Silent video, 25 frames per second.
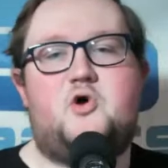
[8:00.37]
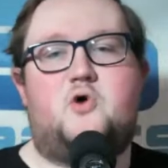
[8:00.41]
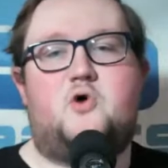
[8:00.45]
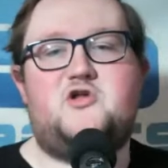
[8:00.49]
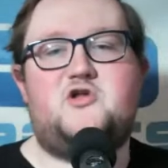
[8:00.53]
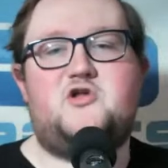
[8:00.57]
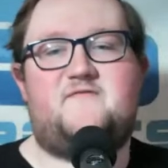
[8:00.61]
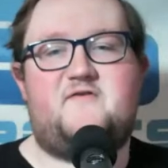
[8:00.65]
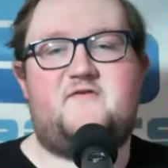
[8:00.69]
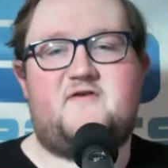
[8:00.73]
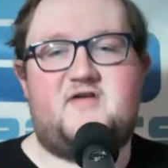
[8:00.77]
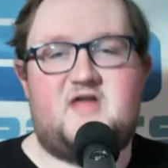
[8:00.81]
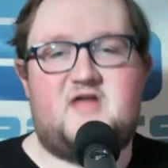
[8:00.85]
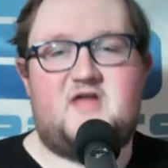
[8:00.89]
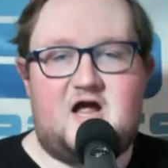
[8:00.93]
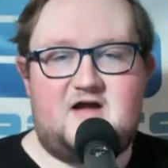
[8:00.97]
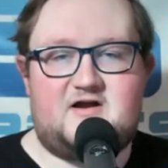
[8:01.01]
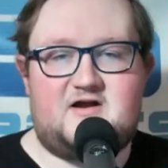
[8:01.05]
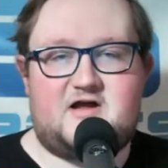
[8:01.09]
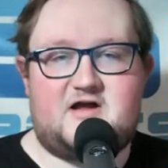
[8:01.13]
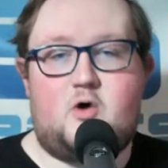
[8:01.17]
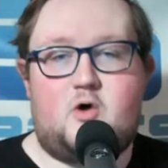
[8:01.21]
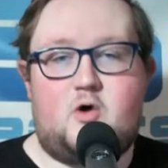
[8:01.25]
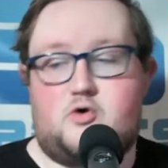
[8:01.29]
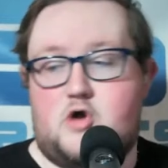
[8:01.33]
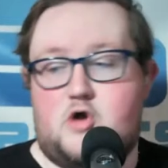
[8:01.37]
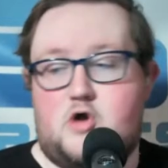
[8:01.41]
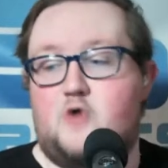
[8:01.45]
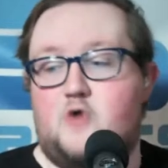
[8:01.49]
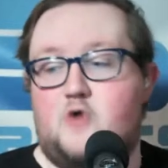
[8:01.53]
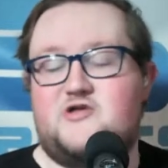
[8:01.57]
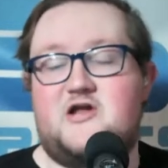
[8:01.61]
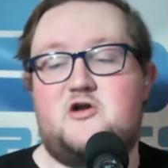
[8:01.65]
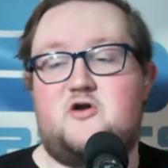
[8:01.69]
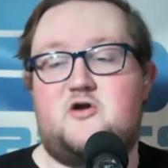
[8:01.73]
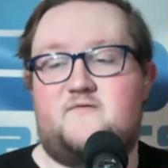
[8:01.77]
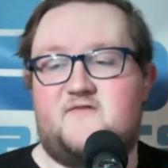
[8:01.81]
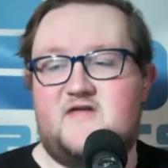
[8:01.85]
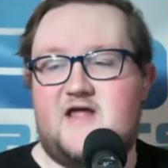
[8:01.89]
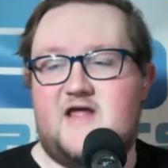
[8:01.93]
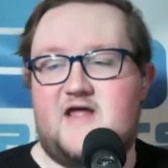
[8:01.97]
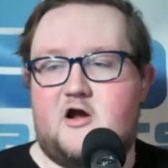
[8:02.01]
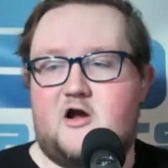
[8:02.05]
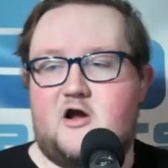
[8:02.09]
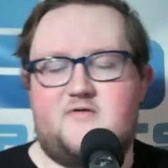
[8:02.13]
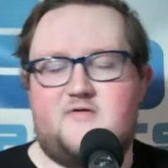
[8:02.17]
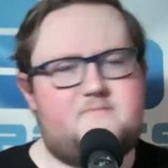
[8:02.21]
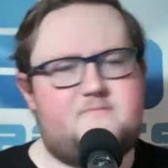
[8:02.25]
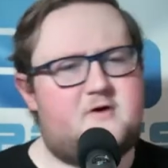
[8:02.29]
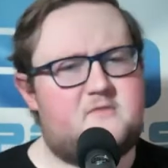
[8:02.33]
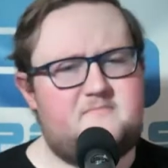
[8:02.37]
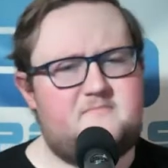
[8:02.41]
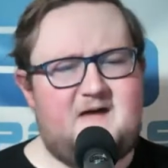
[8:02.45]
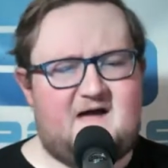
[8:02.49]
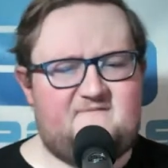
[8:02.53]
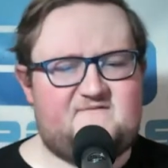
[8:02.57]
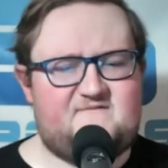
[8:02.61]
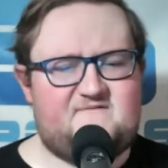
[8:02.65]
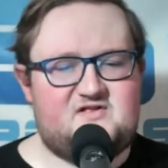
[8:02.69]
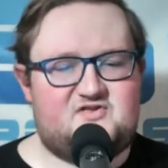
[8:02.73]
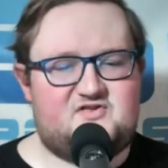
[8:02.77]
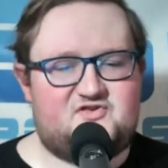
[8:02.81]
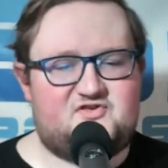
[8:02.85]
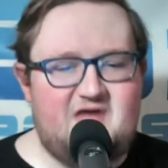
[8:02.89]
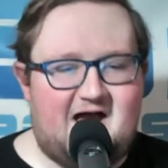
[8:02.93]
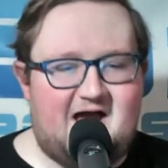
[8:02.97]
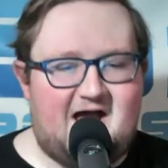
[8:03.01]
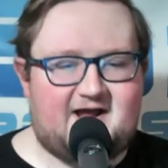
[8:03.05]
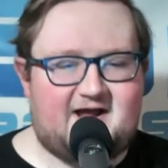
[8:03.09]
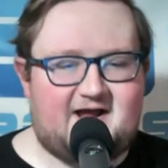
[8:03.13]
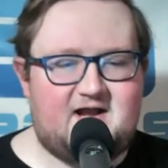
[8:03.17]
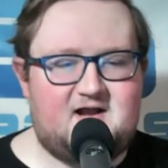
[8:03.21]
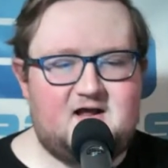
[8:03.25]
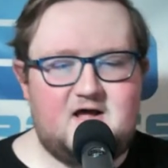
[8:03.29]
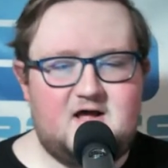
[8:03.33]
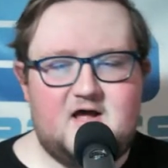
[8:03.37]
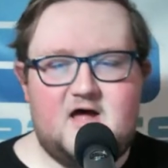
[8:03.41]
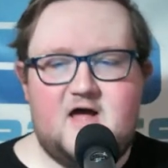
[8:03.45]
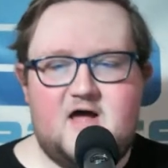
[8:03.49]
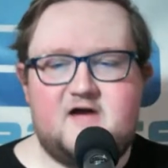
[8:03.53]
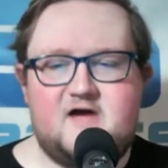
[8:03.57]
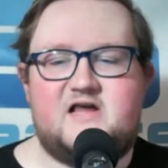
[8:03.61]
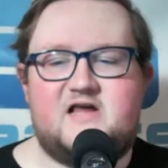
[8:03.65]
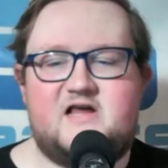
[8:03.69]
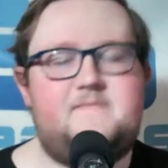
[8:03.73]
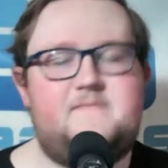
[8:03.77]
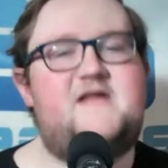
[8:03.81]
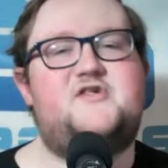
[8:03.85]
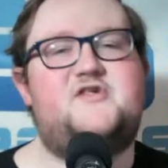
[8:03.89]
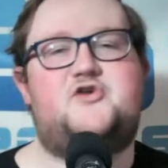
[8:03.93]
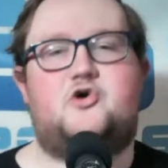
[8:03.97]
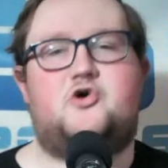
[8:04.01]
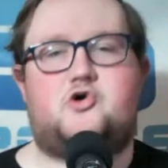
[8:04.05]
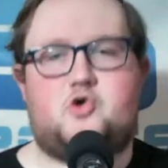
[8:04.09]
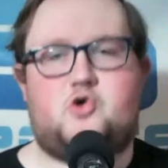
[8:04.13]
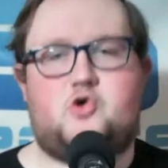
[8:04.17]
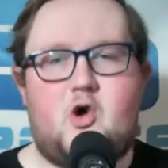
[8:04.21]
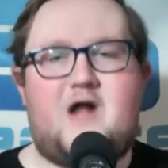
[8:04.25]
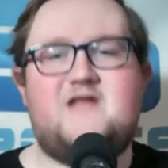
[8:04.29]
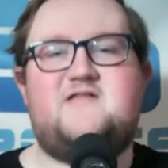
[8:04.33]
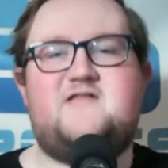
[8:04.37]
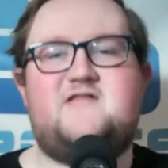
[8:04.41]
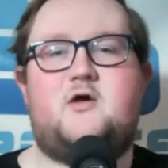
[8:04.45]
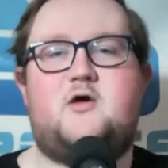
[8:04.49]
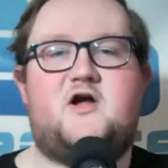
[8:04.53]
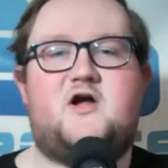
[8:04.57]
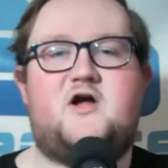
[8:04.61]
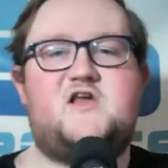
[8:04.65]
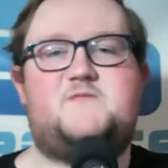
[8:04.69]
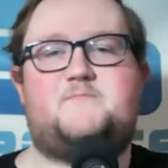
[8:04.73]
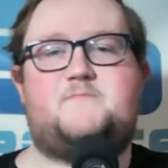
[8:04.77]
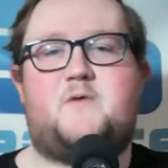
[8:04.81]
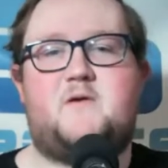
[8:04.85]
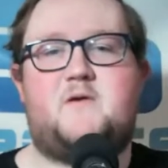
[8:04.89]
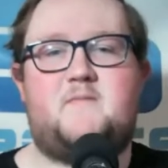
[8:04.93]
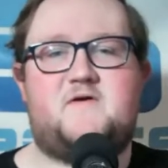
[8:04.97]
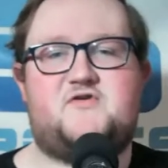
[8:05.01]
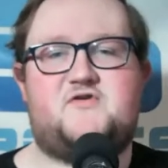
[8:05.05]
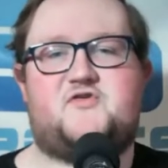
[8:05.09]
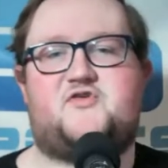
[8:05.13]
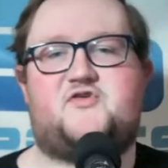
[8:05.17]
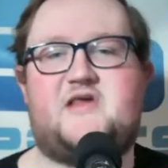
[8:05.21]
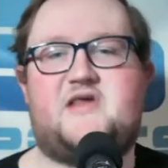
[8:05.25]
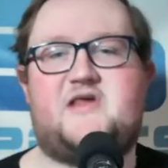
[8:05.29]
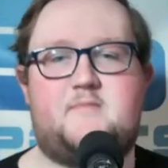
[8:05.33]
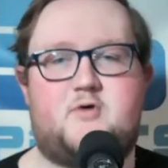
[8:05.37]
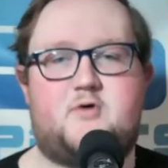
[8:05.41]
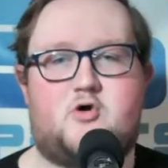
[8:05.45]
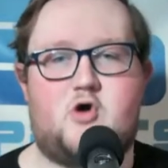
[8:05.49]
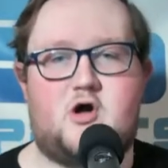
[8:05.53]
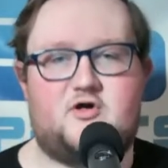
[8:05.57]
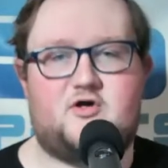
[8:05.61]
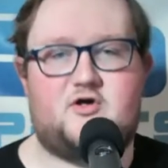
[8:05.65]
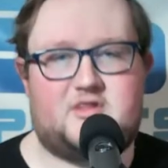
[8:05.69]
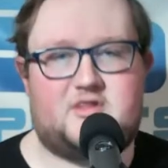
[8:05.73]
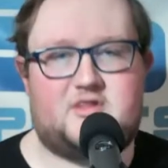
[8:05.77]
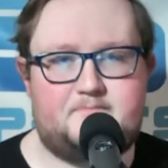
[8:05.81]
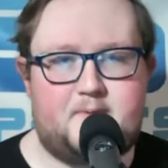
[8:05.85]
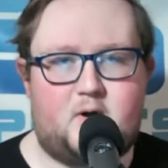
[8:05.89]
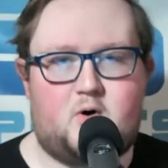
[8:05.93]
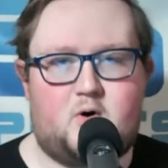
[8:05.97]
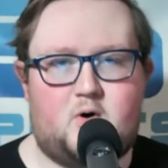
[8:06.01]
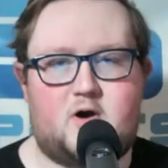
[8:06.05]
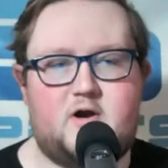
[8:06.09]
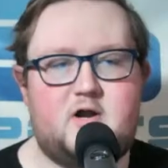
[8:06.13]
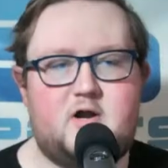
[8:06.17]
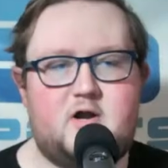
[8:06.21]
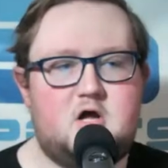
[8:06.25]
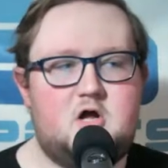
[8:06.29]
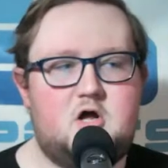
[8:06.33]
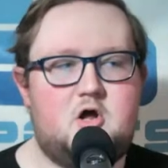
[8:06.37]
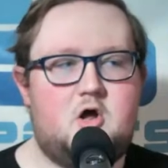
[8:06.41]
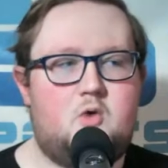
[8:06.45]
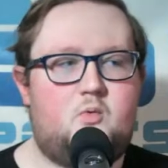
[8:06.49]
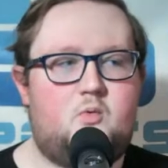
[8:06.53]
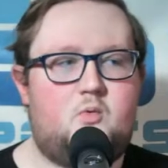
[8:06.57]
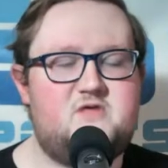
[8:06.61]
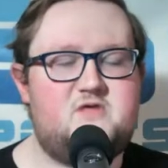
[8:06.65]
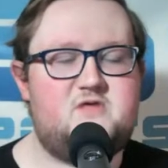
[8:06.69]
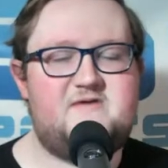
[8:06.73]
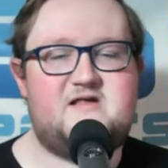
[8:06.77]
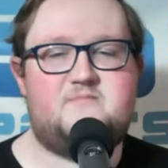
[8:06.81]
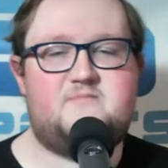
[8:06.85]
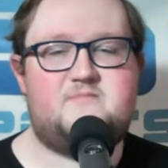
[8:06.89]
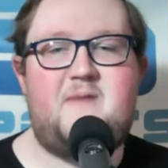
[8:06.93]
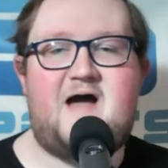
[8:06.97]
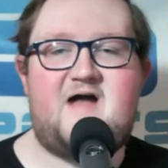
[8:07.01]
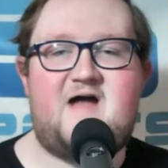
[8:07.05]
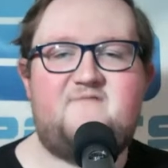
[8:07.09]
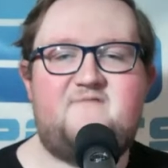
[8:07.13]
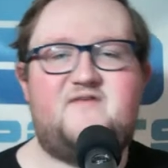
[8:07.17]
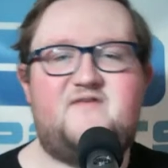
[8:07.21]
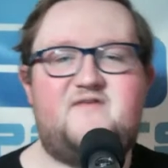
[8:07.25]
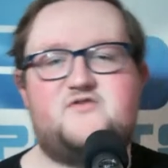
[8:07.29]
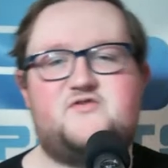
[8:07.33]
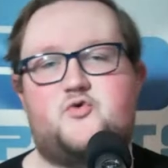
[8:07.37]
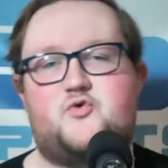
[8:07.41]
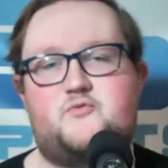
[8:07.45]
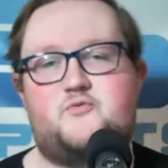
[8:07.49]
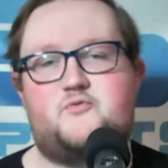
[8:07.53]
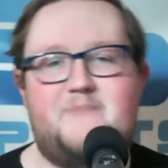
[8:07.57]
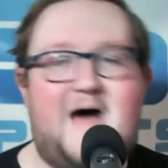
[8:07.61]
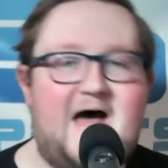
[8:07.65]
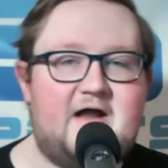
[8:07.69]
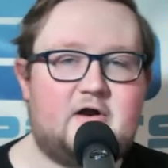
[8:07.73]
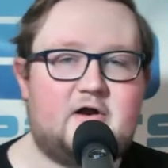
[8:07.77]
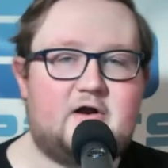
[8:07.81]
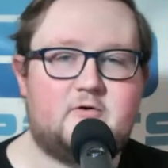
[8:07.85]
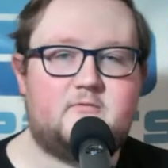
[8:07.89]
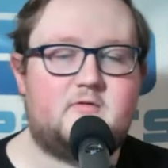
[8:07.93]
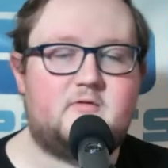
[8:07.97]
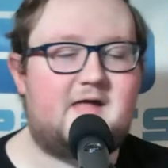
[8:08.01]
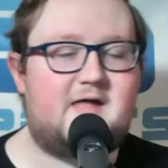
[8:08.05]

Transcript: goaltender of the year and then put Matt Vince second, because it means your criteria is pretty much the same across the board, which means Matt Vince was better.